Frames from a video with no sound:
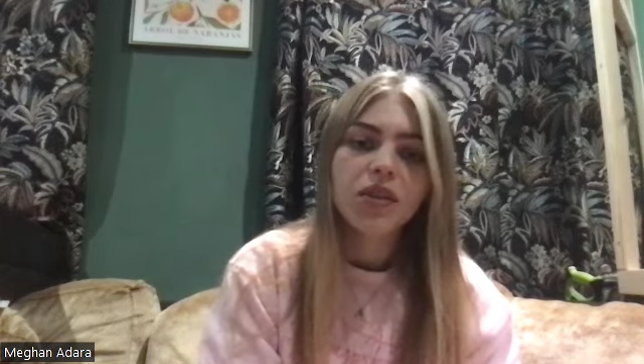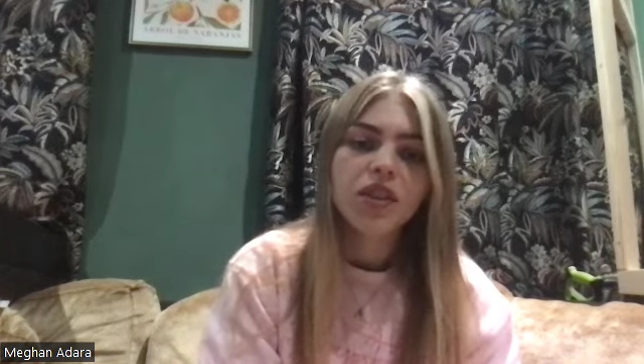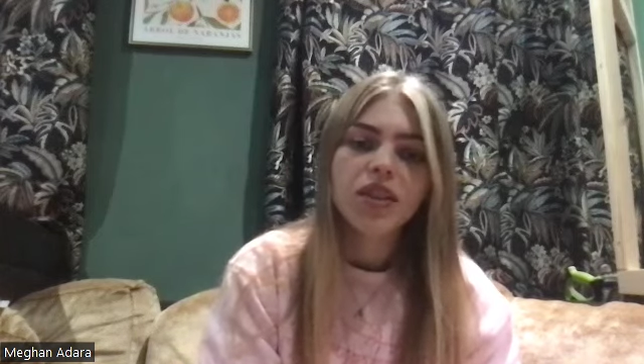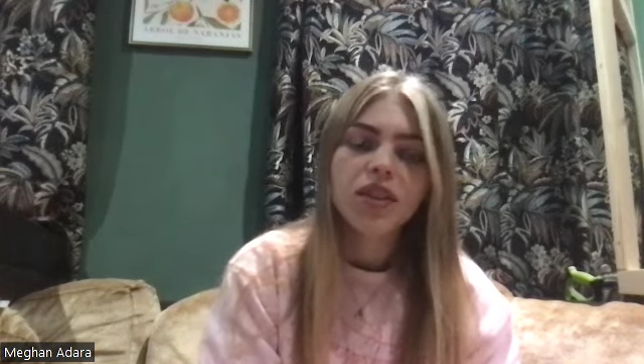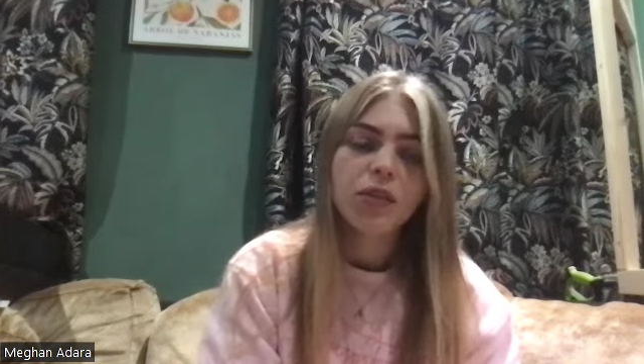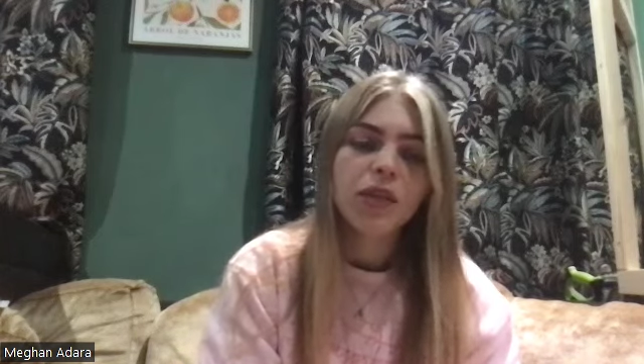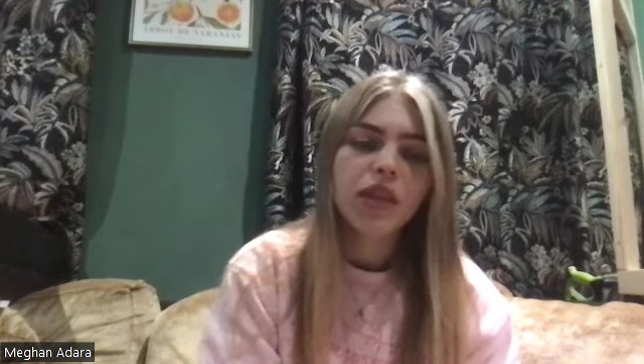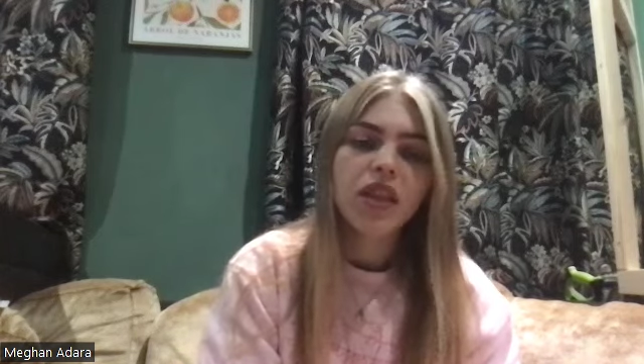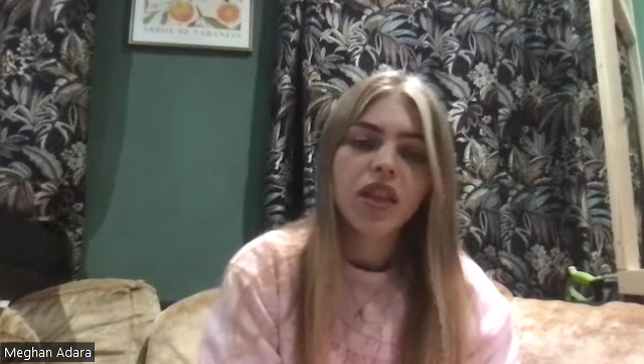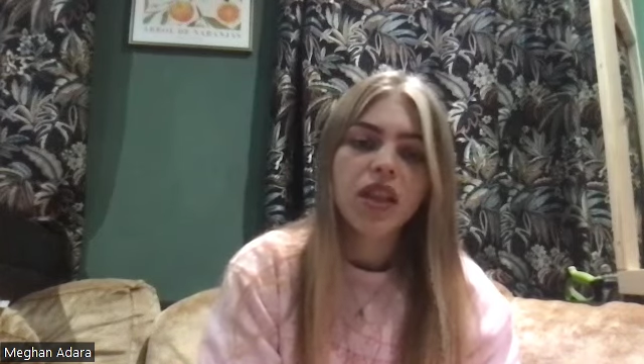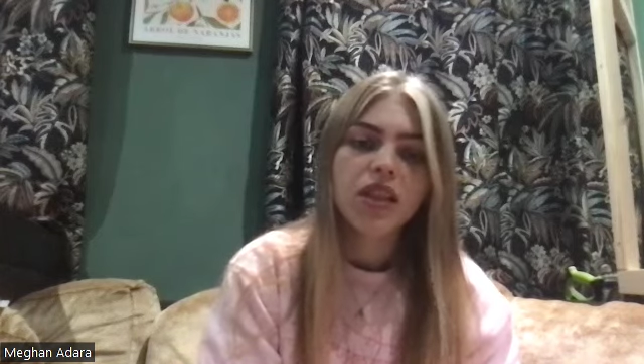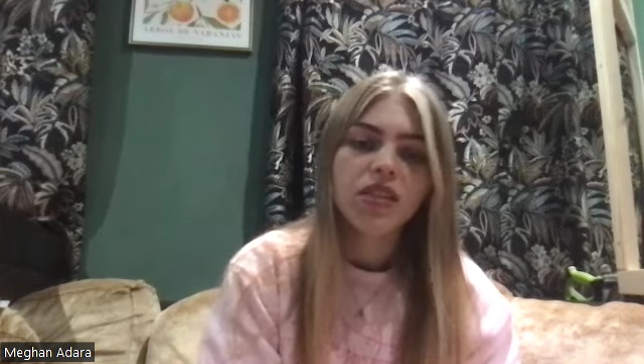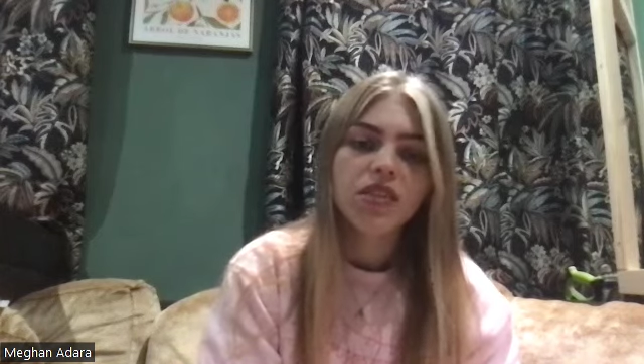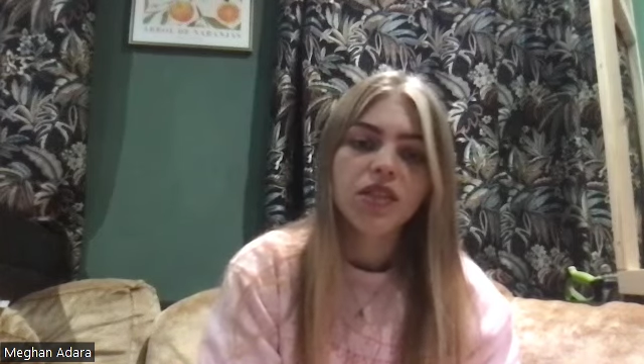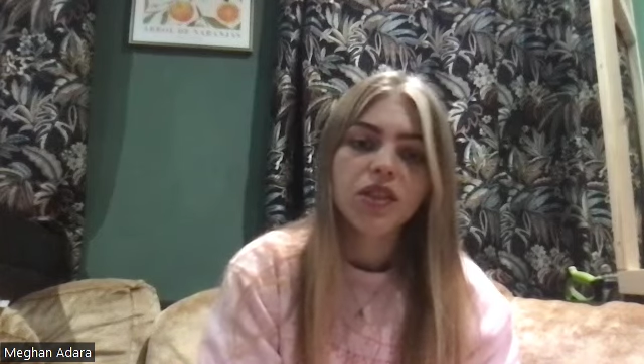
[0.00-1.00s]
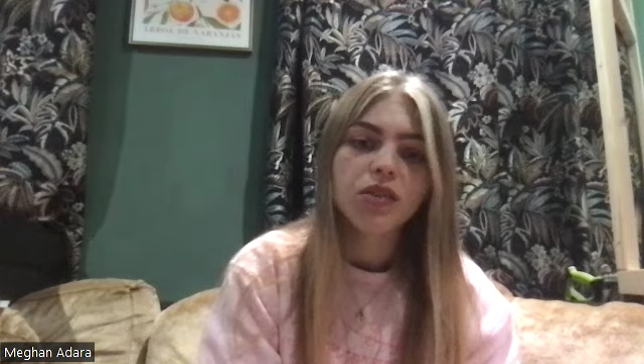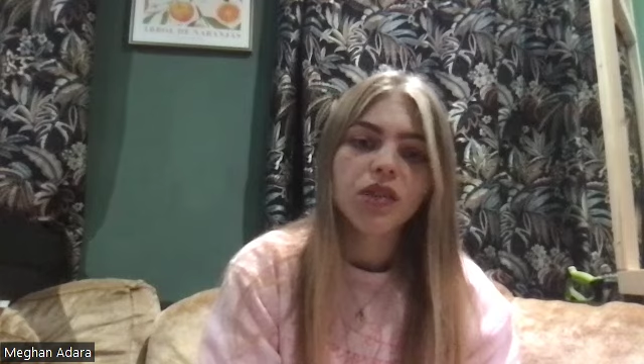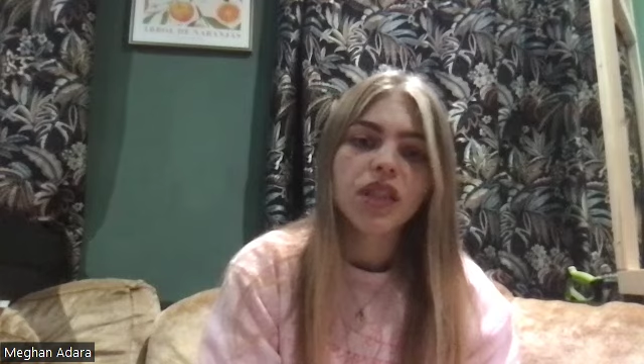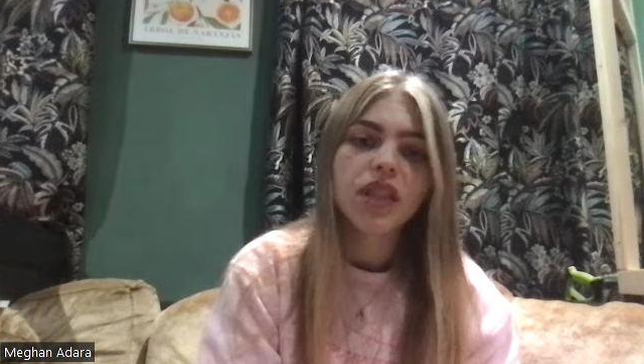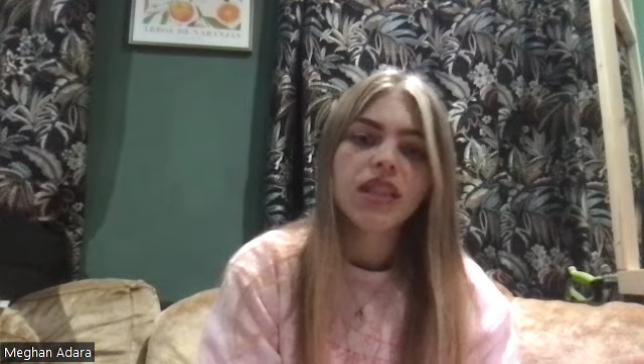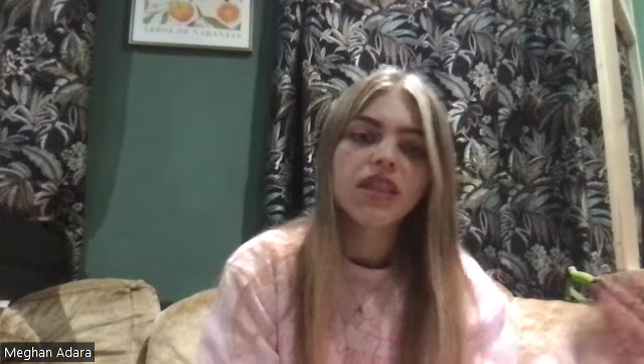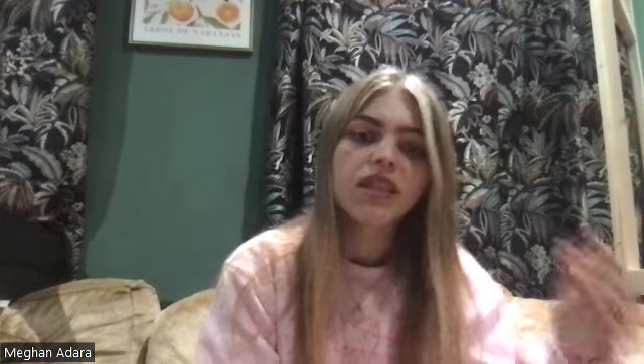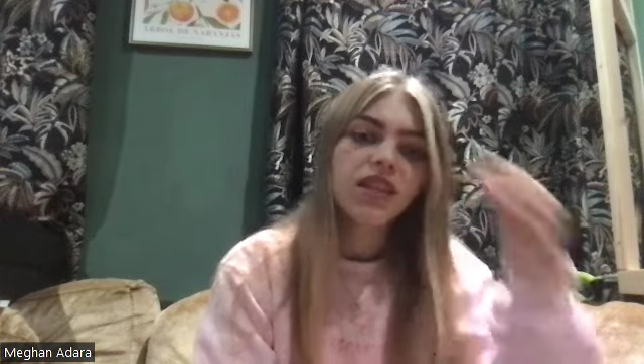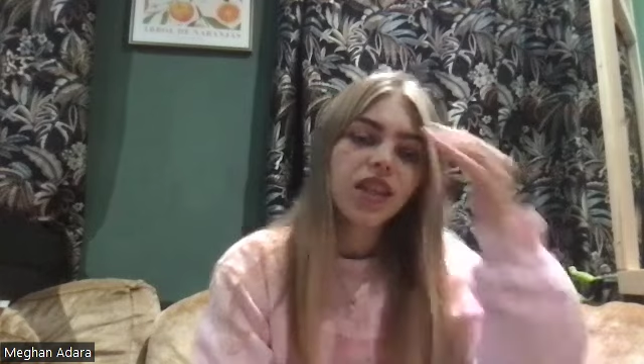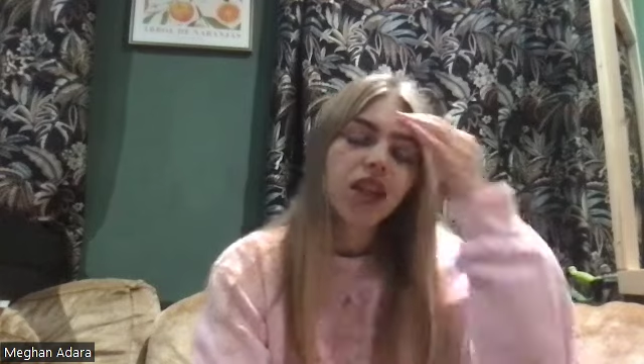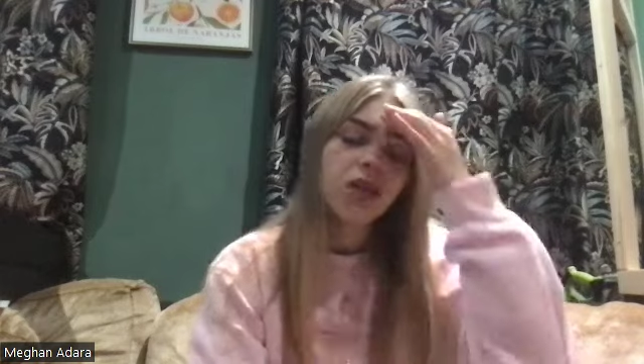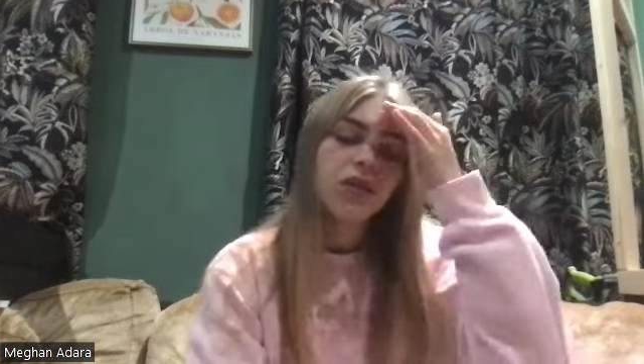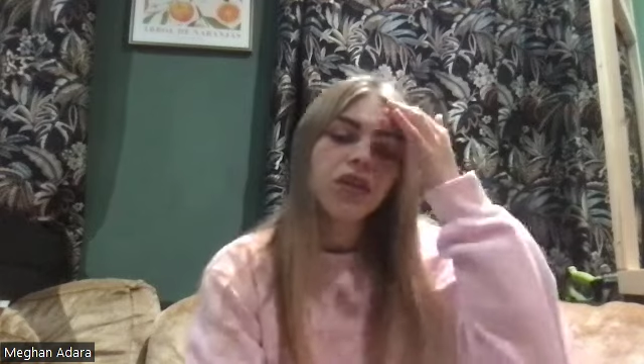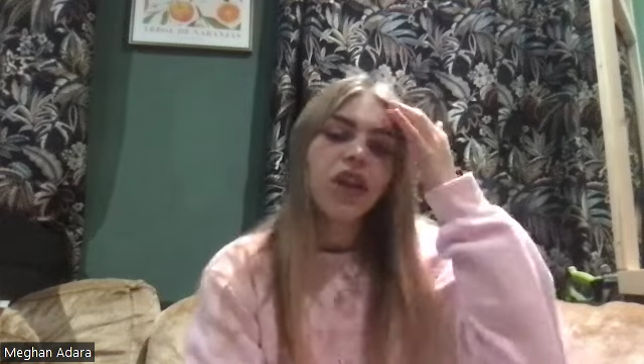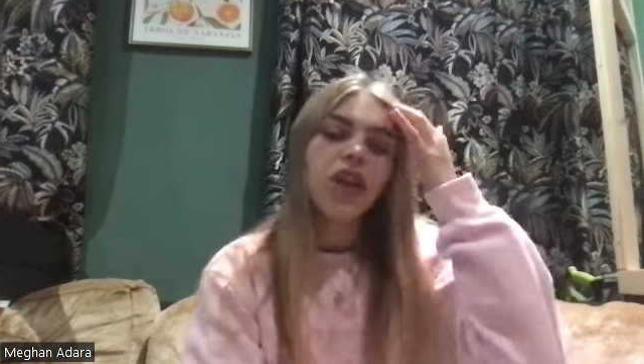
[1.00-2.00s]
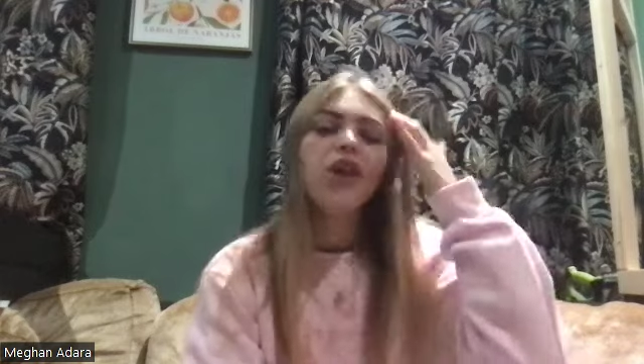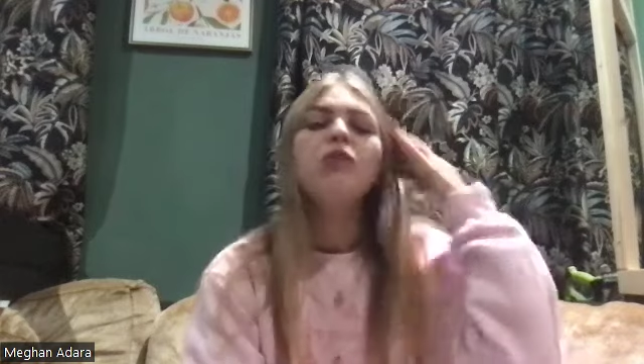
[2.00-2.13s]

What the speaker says: it's been like a few years and I was like,